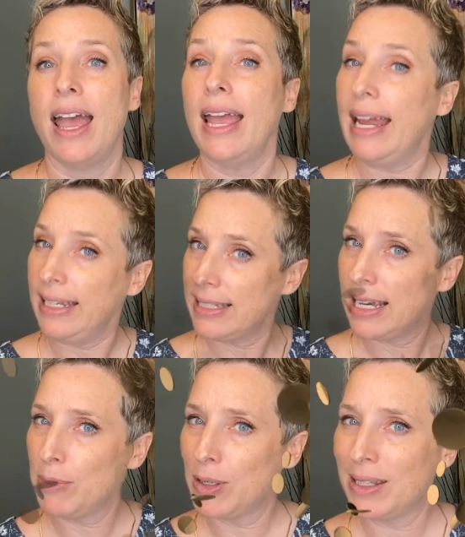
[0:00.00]

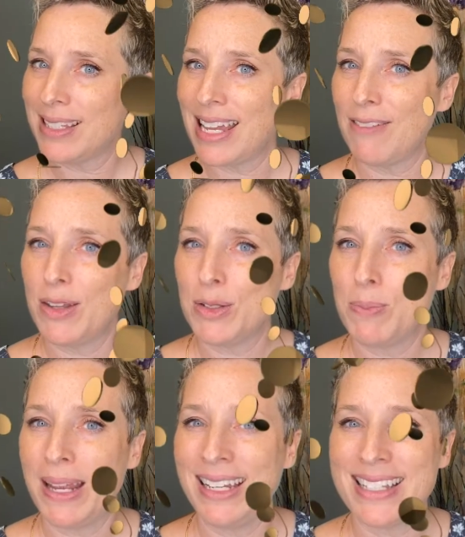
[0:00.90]
Anytime you can save those
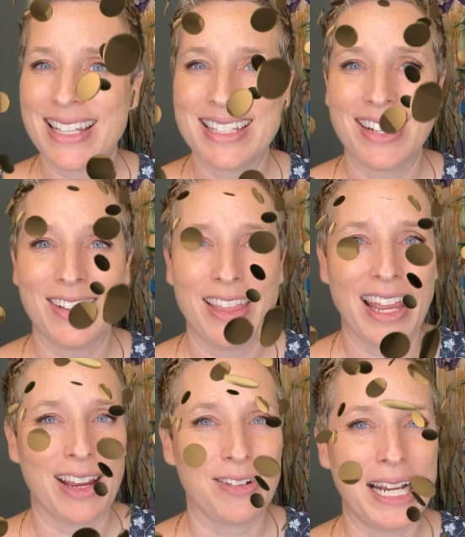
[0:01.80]
pennies, it's a good
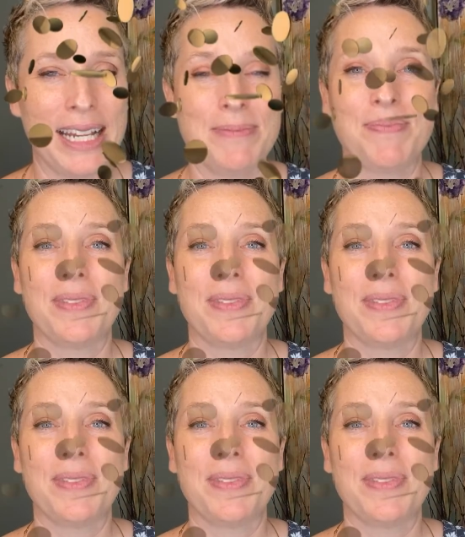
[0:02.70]
thing, right?